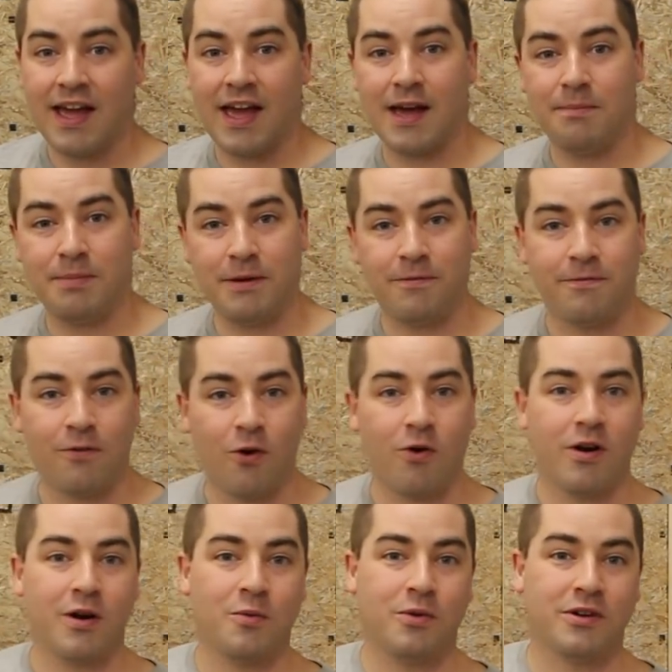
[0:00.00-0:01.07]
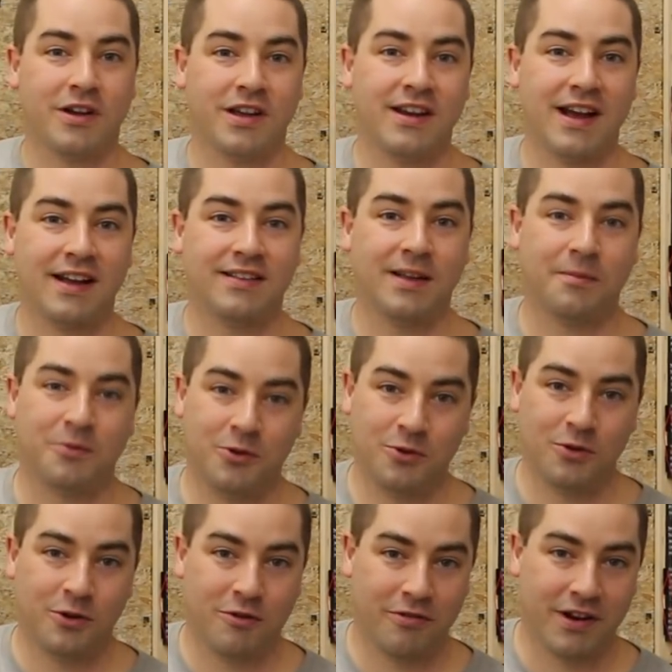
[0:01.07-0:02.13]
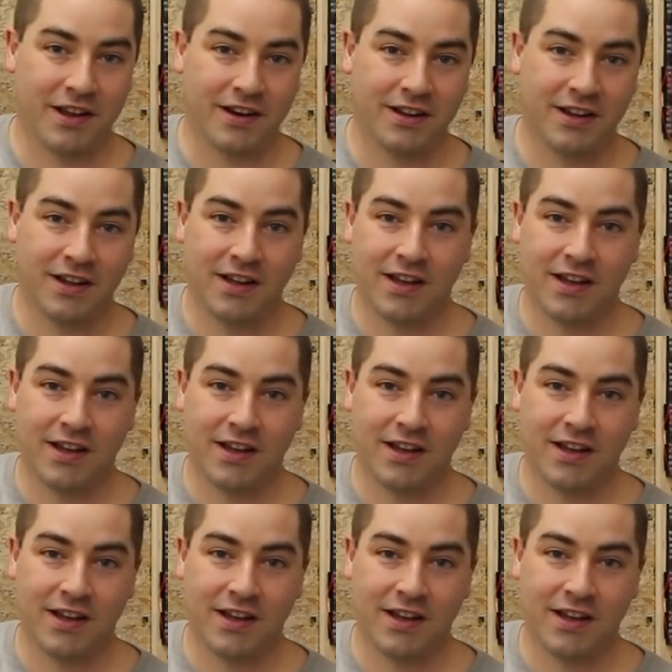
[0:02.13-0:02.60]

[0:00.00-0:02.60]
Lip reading: and before it will connect up to the grid.